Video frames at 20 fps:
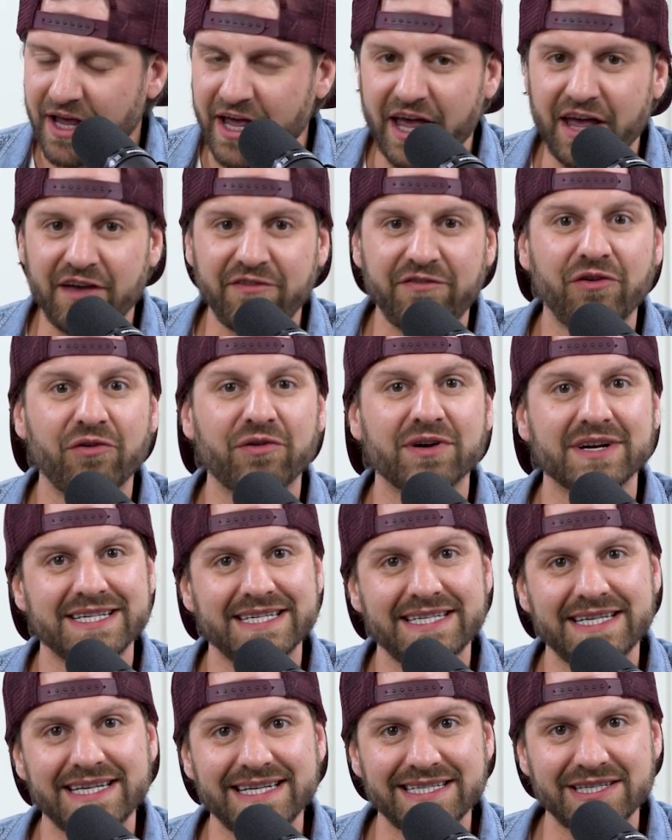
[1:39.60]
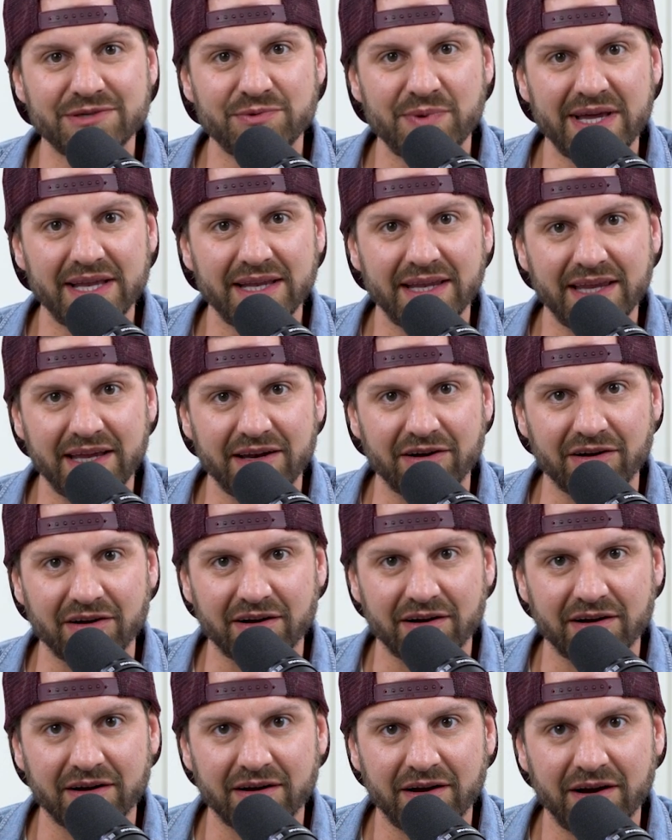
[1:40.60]
if you're a C-suite leader,
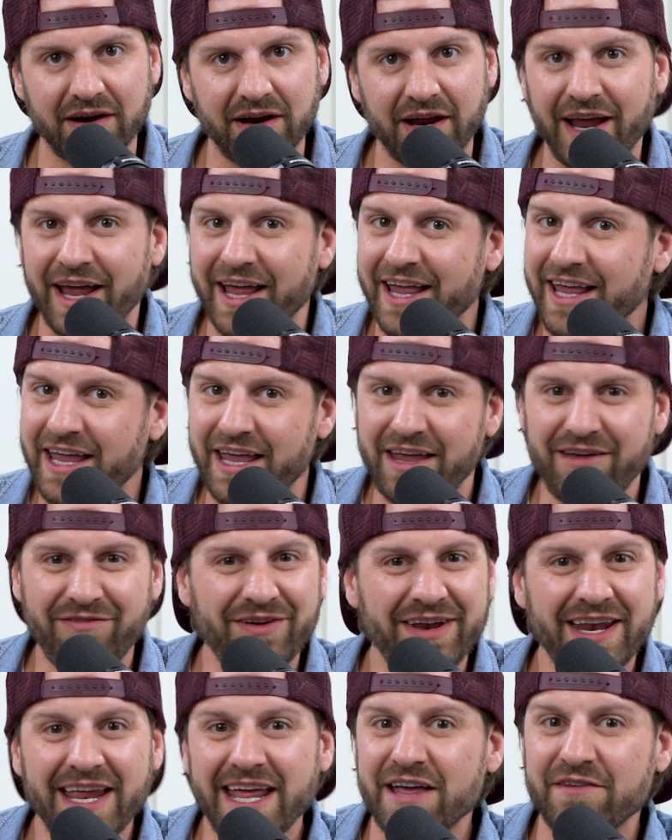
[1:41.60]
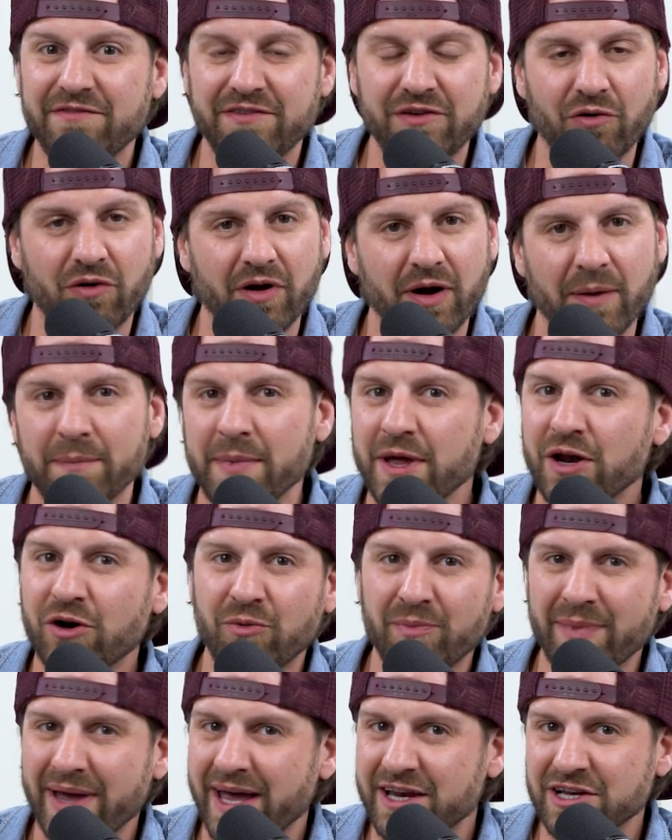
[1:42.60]
even if you're a middle
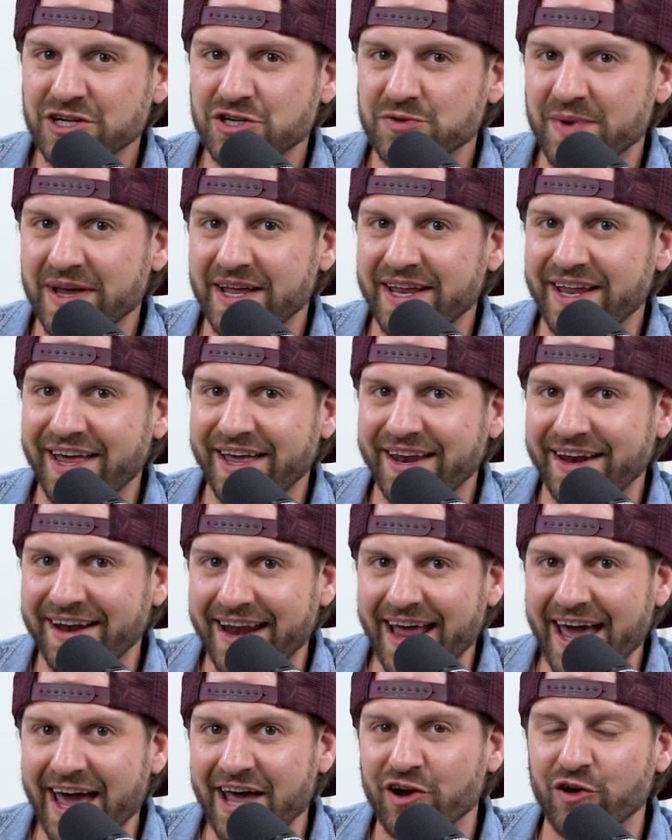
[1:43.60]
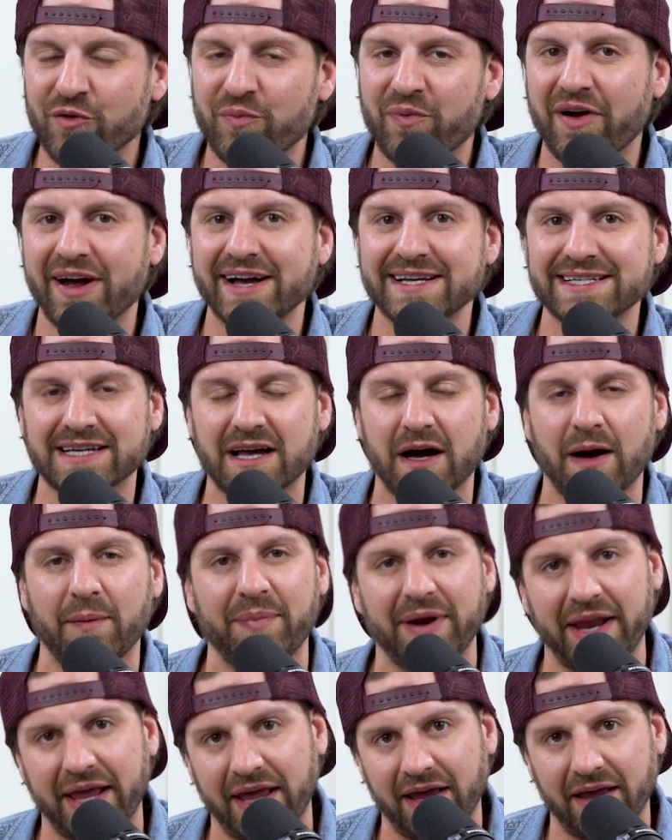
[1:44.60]
management in an enterprise
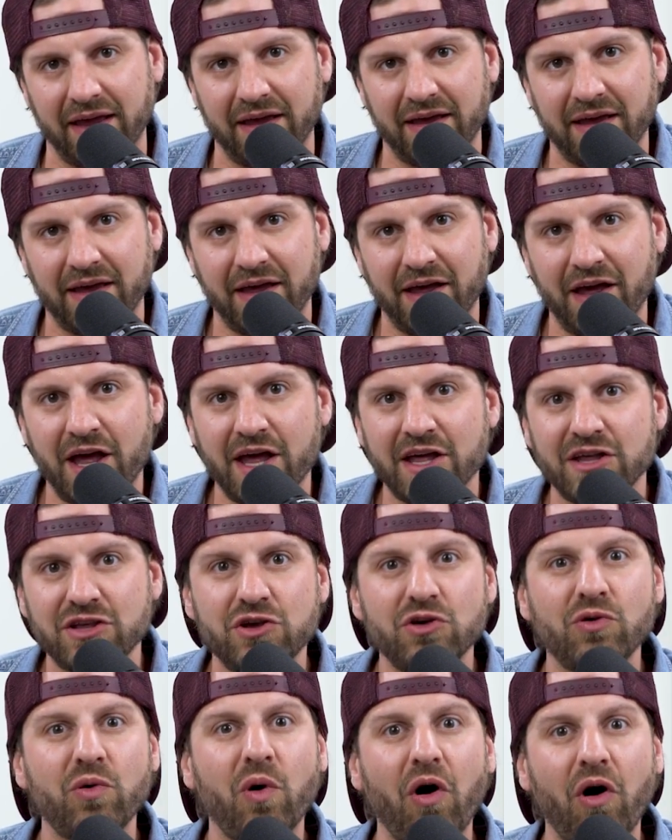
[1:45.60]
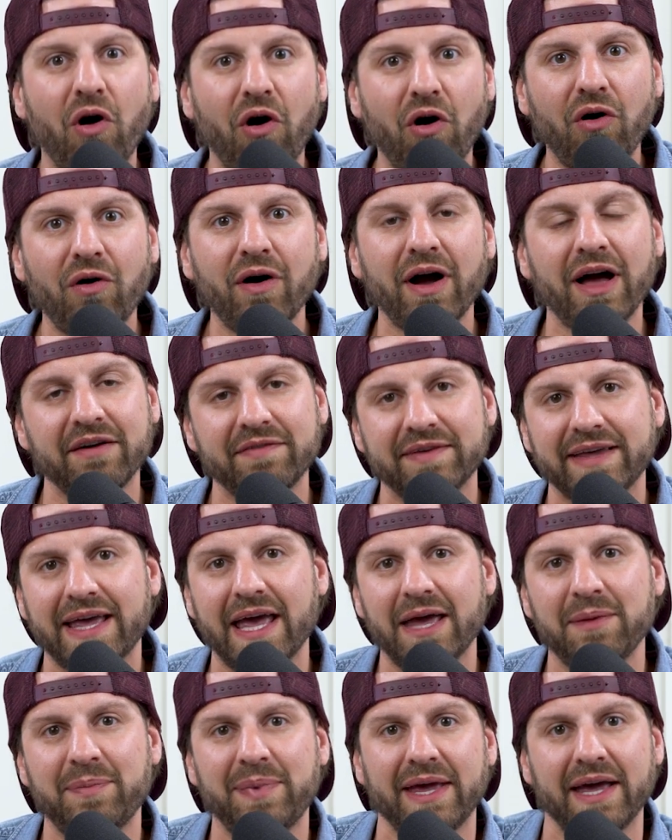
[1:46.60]
company, you all have
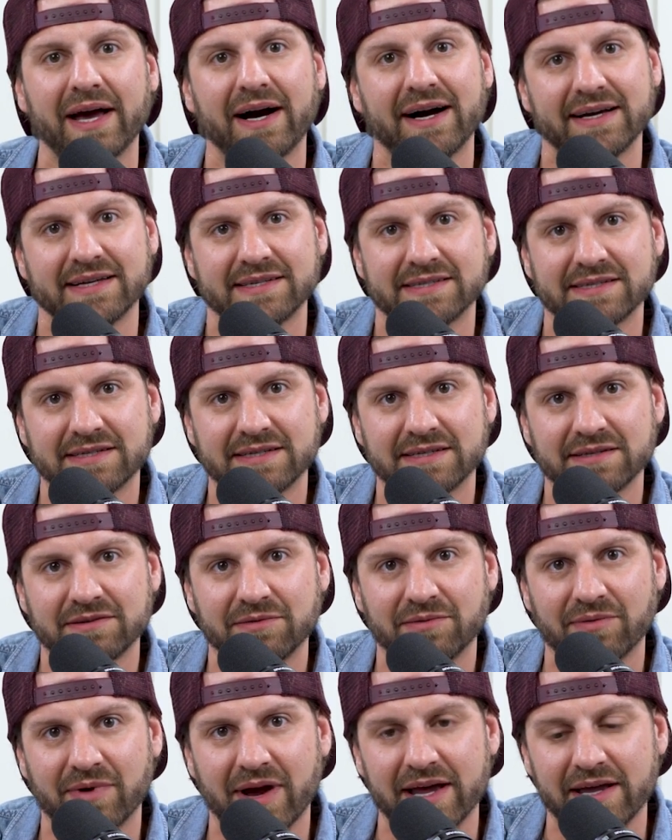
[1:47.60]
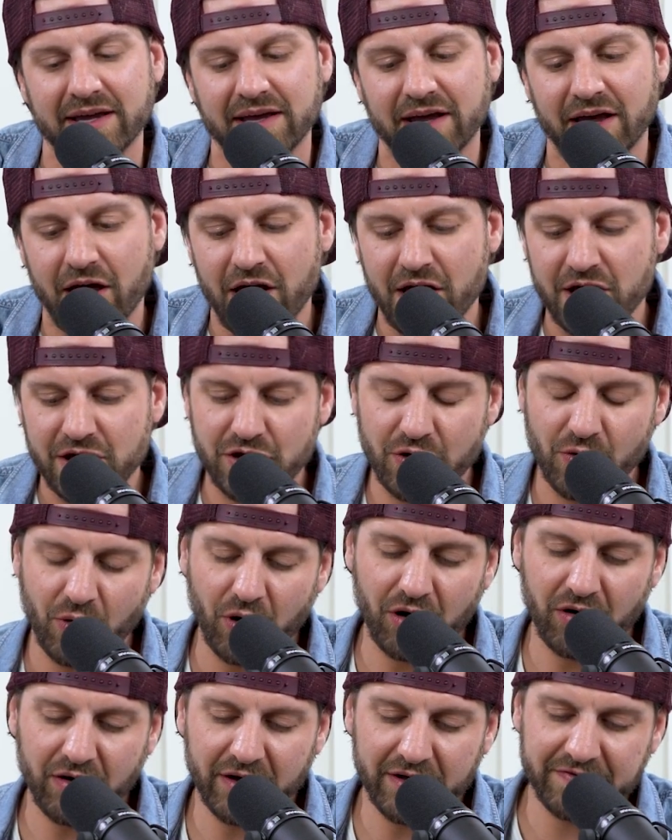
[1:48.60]
KPIs, right? You
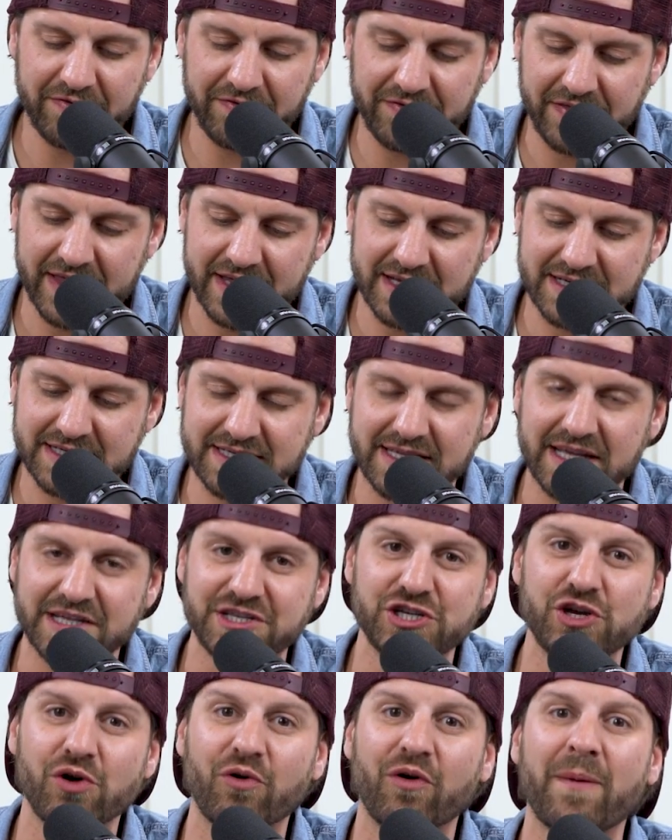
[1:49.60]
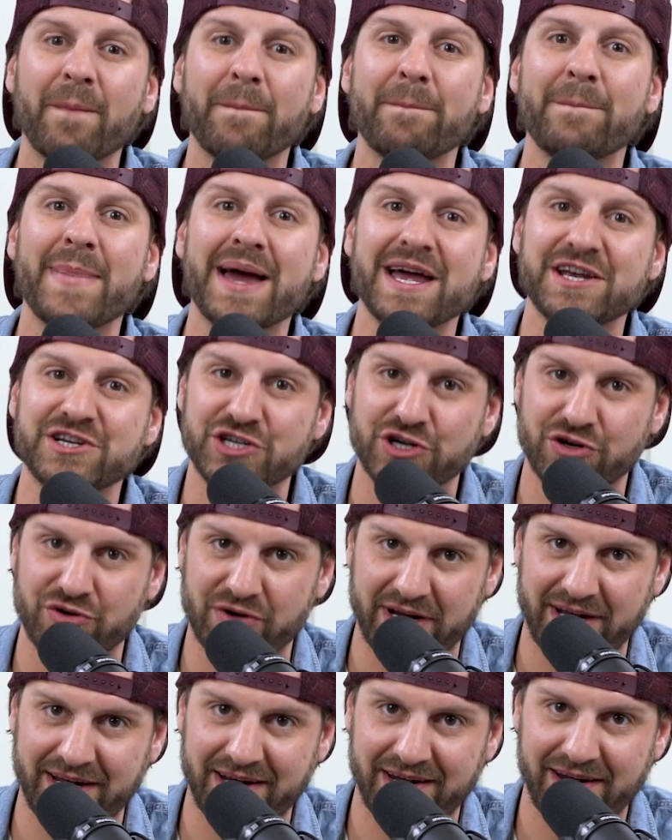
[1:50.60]
all have things that you're
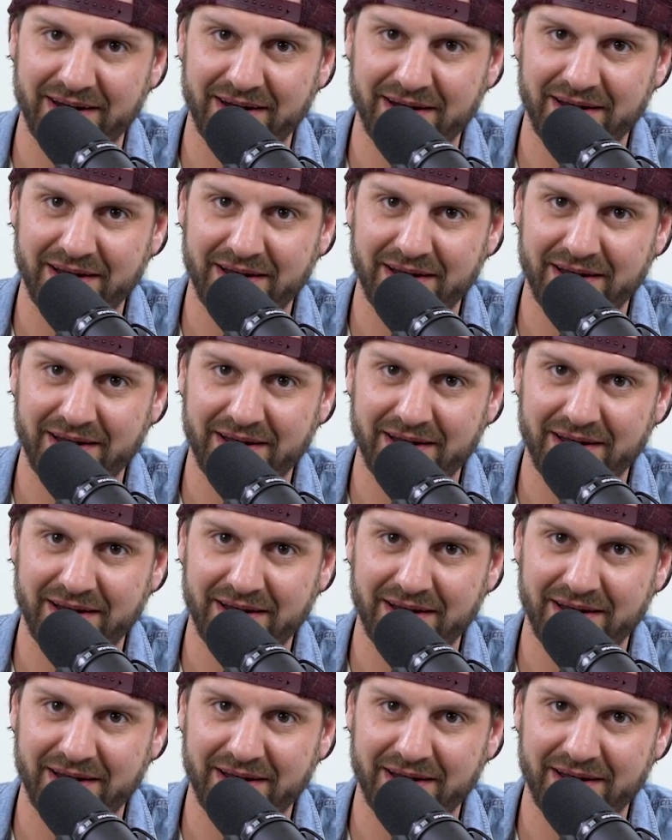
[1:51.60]
measuring